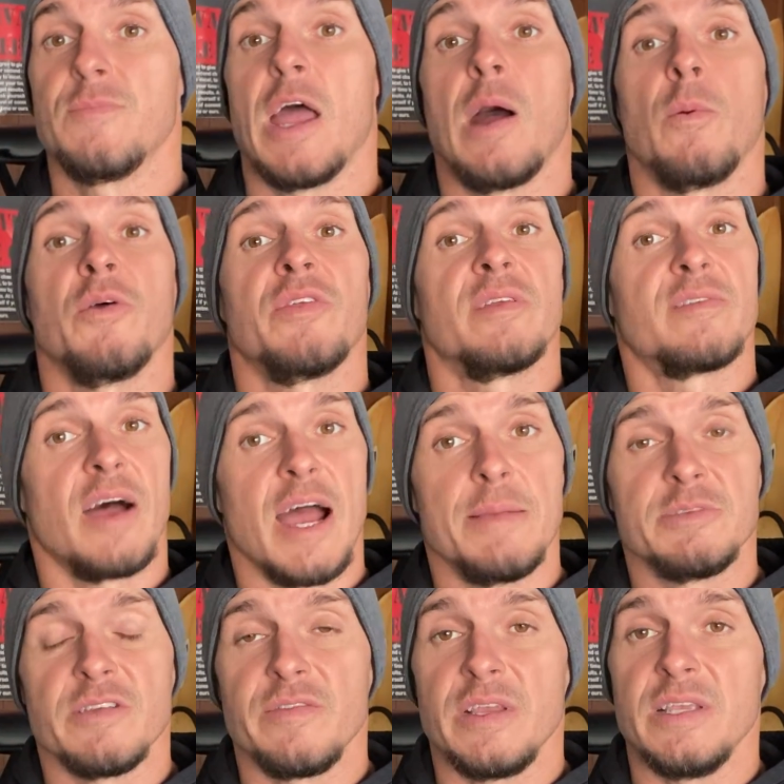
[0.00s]
Now with the
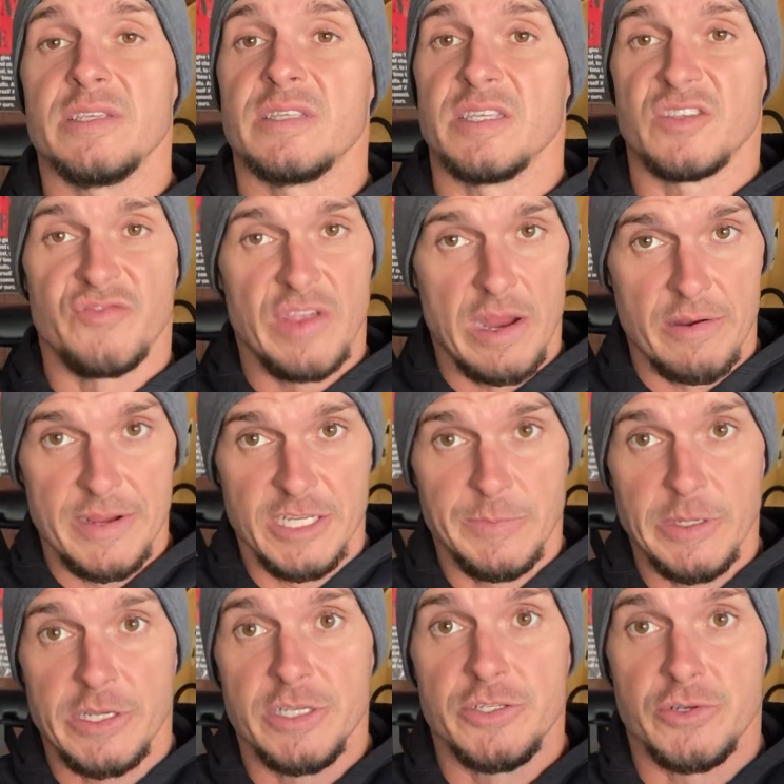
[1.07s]
times of these, this varies
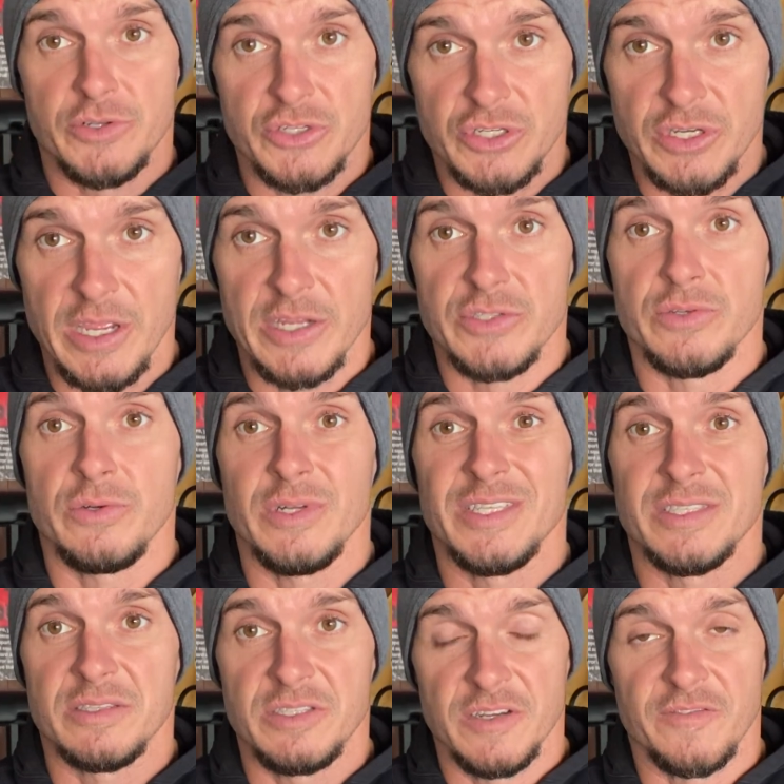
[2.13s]
because your schedule
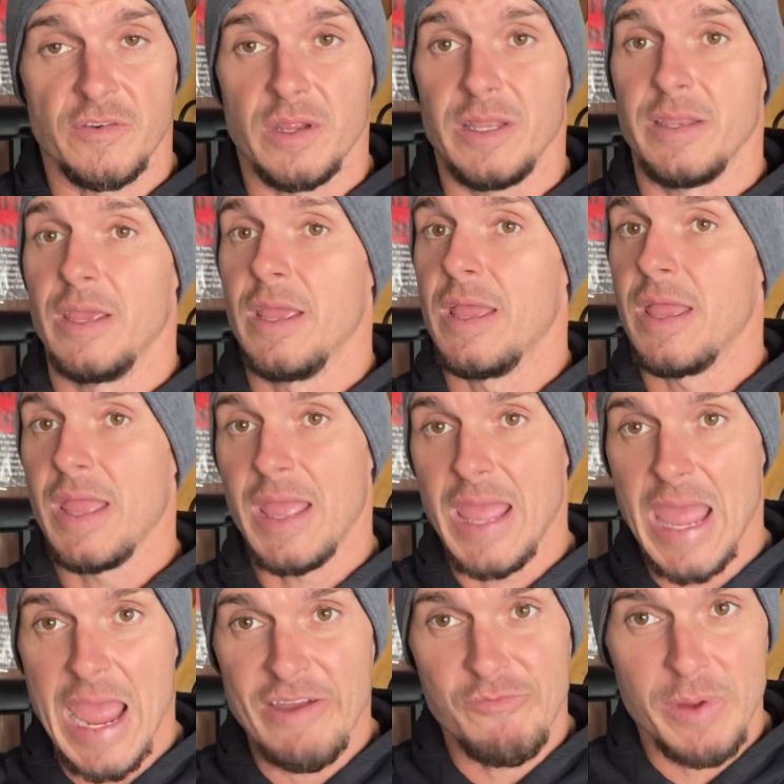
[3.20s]
is different.
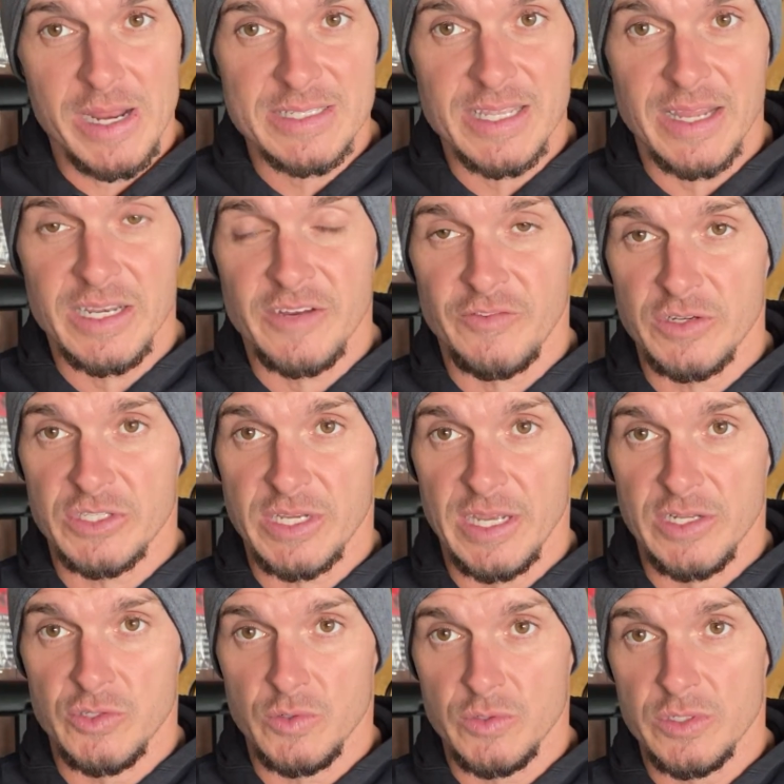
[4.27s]
Everybody's got different
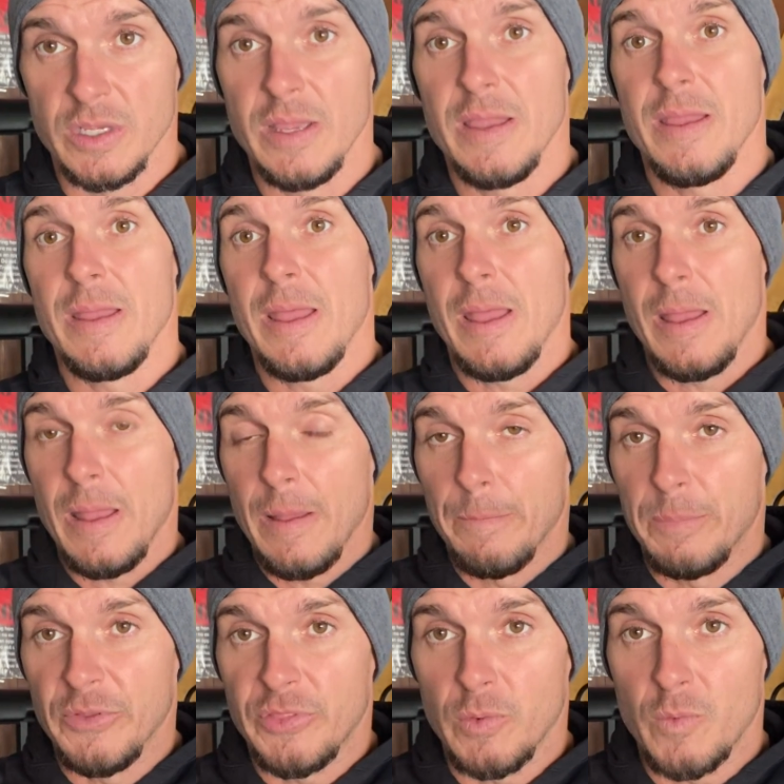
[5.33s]
schedules.
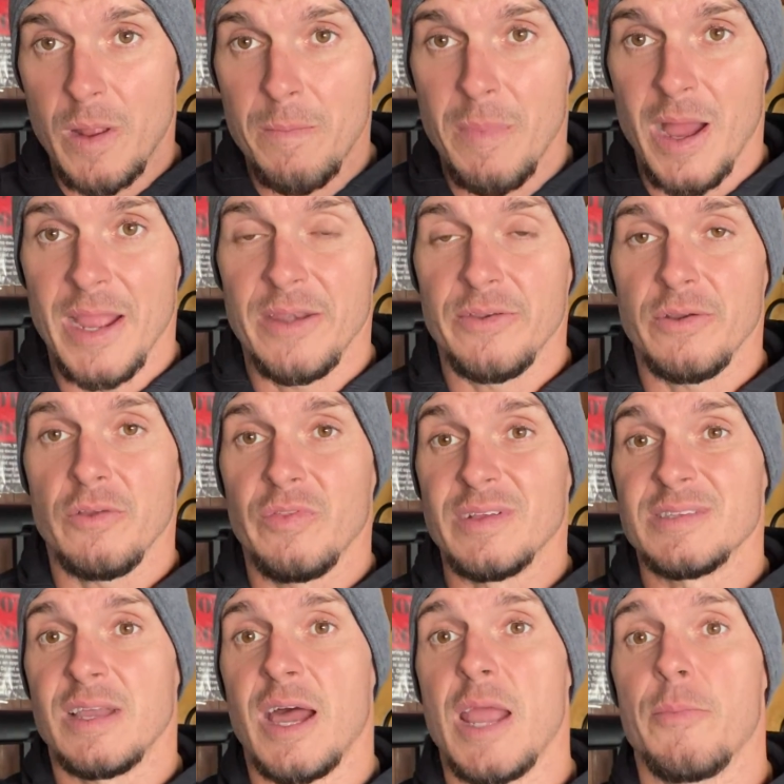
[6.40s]
But the reminder, the
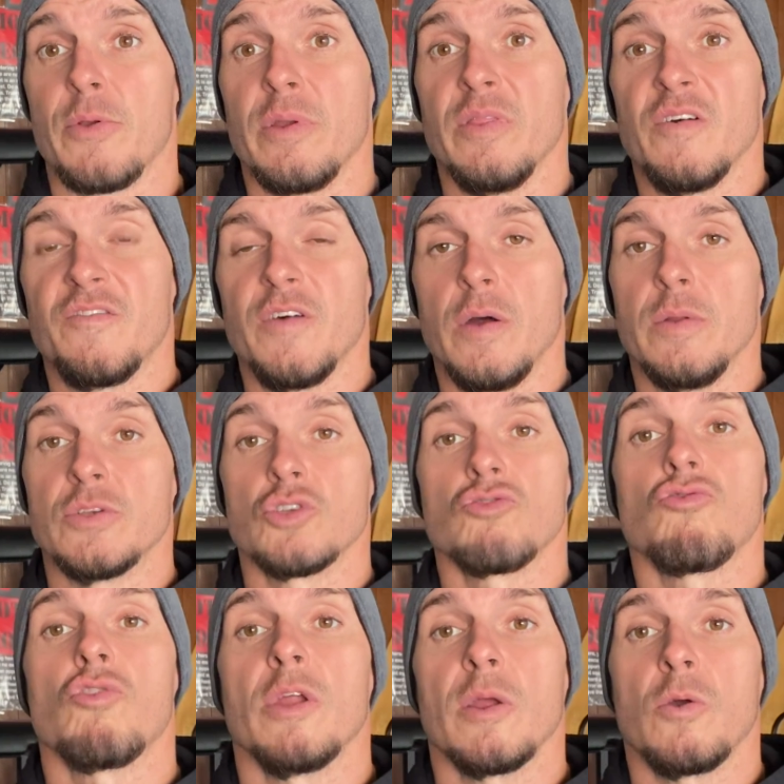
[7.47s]
timer in the phone is
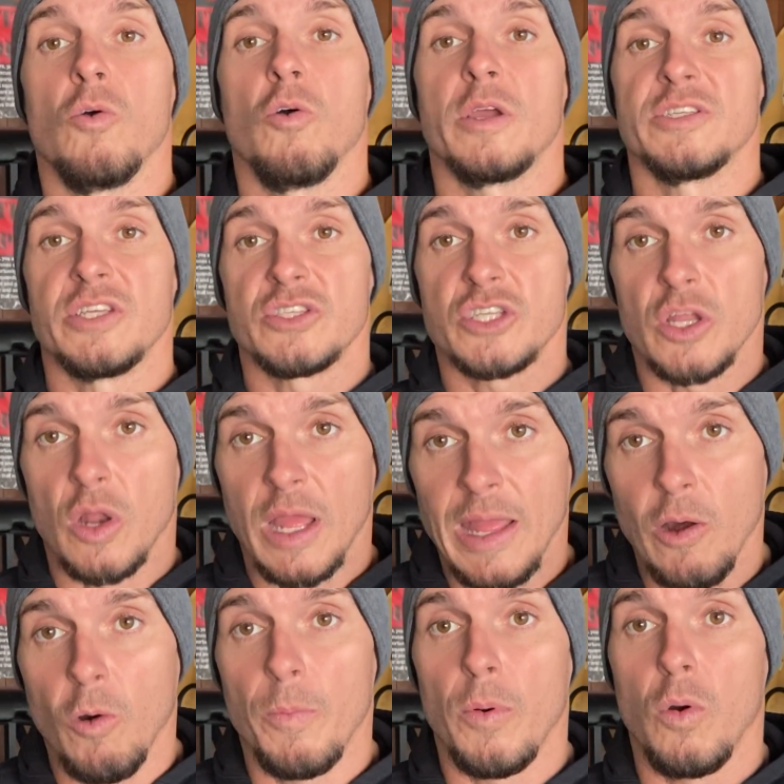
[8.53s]
critical because it's gonna
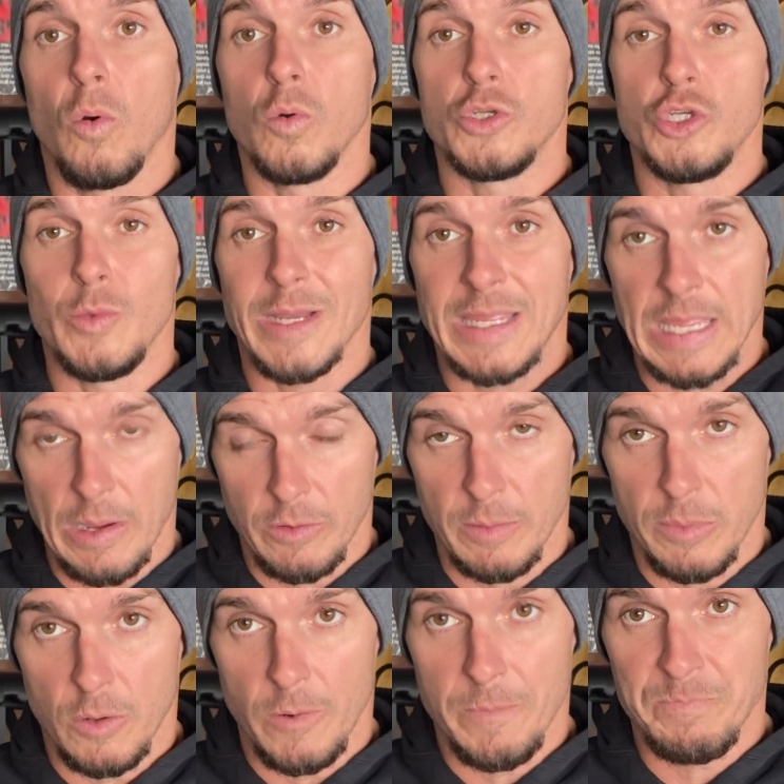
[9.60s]
help hold you
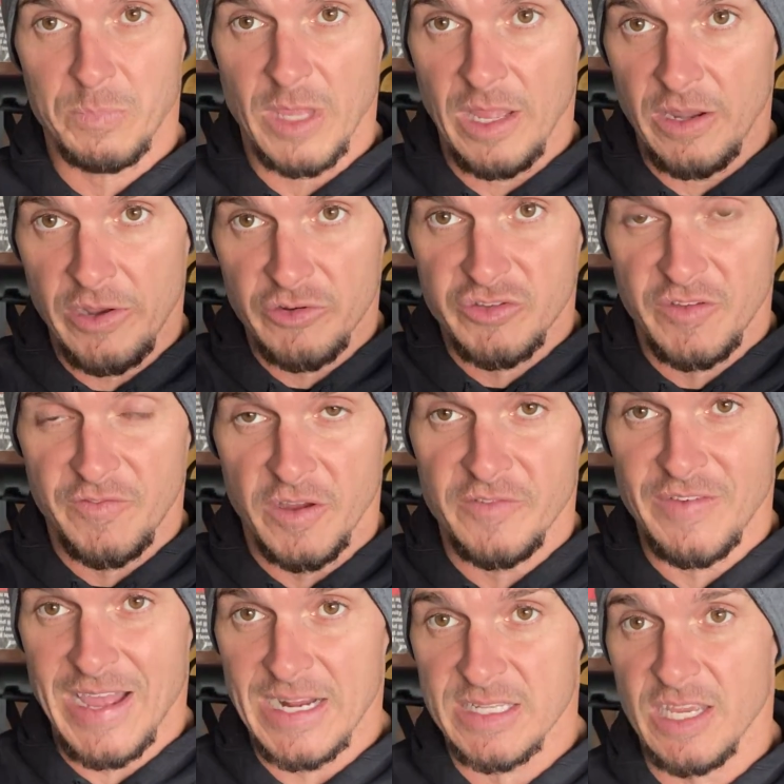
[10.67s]
accountable. And here's the fun
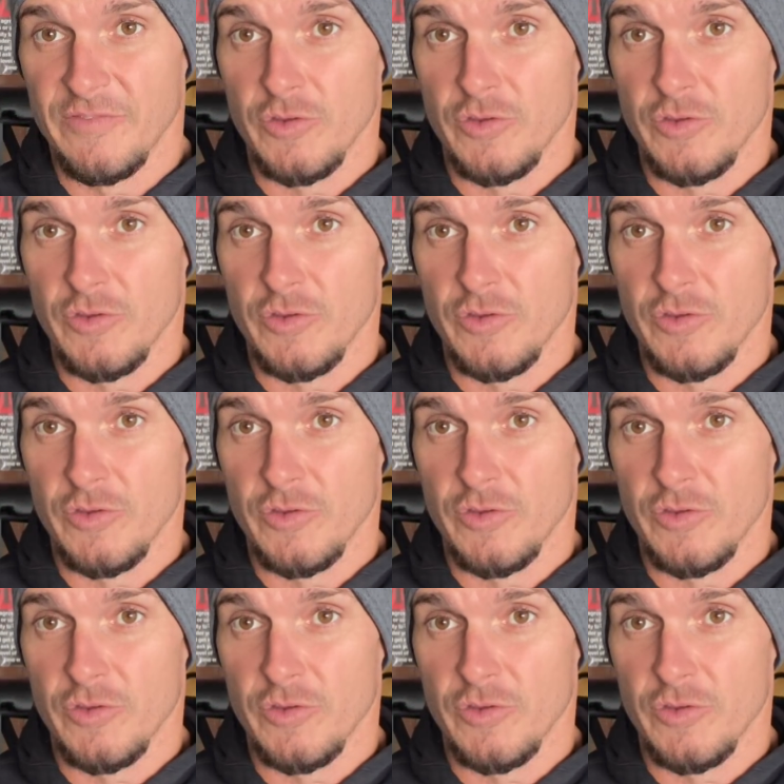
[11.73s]
fact.